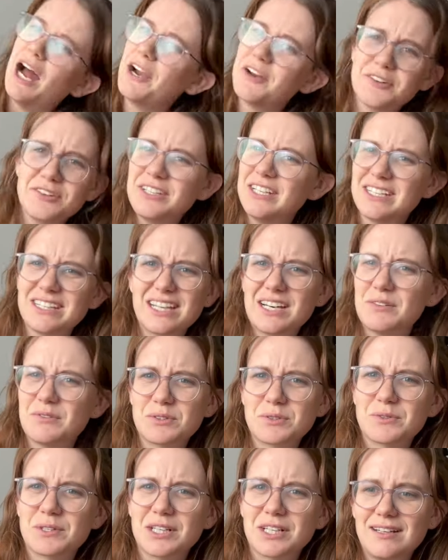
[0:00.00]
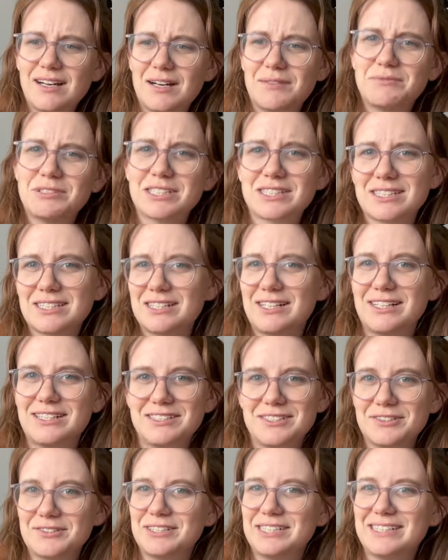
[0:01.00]
on. I don't on. think that would work. I'm just gonna
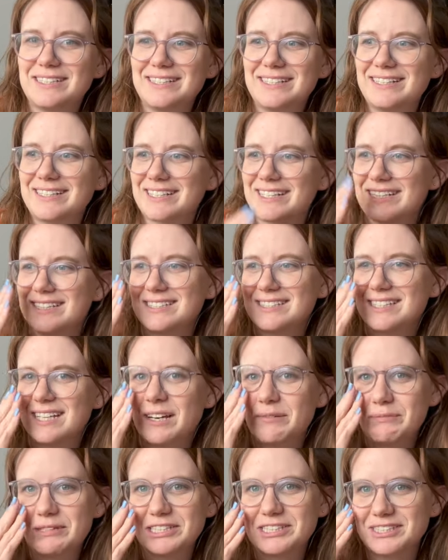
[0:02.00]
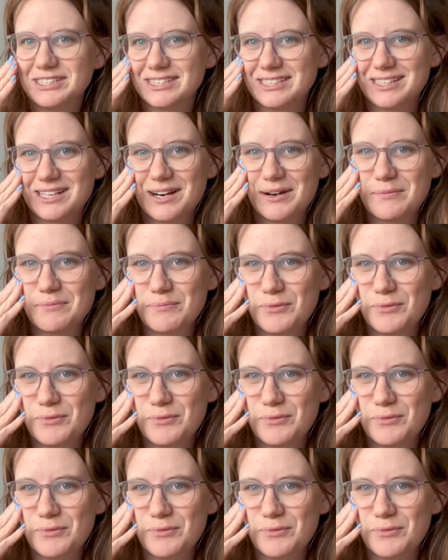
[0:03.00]
undo it. In case that messes it up